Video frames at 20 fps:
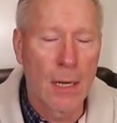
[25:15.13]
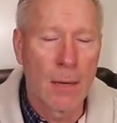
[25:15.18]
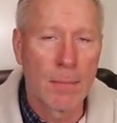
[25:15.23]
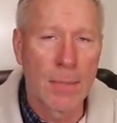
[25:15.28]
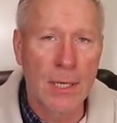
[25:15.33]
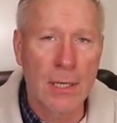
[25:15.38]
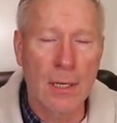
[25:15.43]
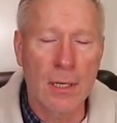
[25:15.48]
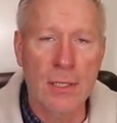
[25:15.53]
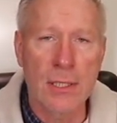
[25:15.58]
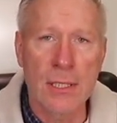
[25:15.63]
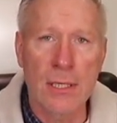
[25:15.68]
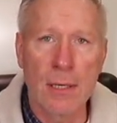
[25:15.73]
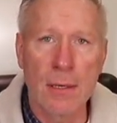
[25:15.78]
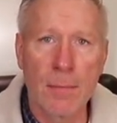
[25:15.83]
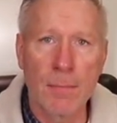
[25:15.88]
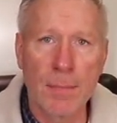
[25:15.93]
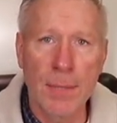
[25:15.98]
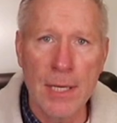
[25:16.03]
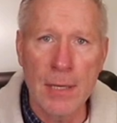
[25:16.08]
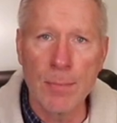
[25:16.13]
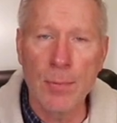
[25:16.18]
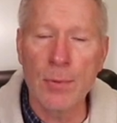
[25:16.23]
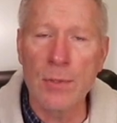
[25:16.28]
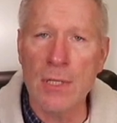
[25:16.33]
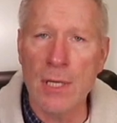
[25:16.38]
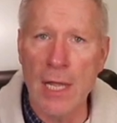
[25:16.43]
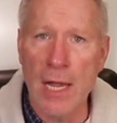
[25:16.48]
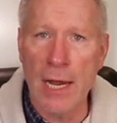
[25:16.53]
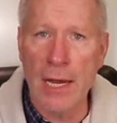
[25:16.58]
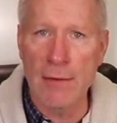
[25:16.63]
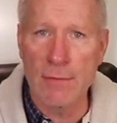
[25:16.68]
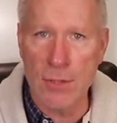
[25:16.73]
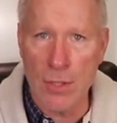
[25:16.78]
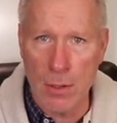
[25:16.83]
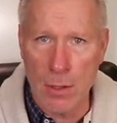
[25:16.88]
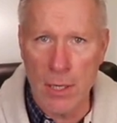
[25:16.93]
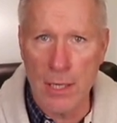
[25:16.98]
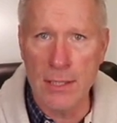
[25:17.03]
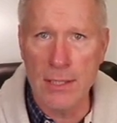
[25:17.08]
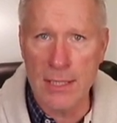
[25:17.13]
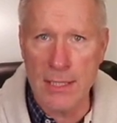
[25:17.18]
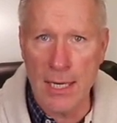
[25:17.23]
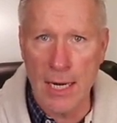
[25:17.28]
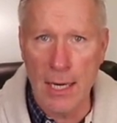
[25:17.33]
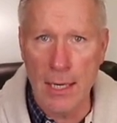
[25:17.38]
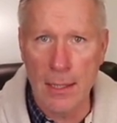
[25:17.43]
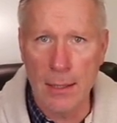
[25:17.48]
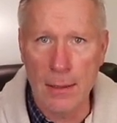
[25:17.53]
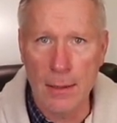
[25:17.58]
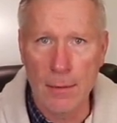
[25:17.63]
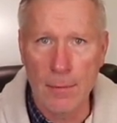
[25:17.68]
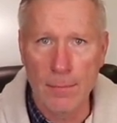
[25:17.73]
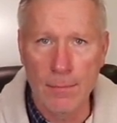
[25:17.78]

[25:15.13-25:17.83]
because people's lives are at stake.